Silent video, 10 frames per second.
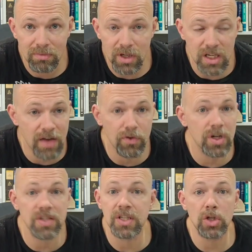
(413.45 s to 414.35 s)
He never
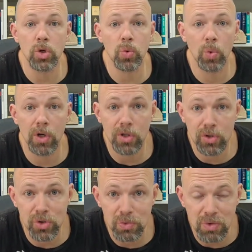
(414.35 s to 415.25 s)
does any good
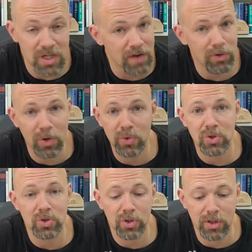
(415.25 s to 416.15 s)
works. He never goes
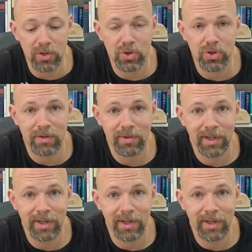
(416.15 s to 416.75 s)
to church.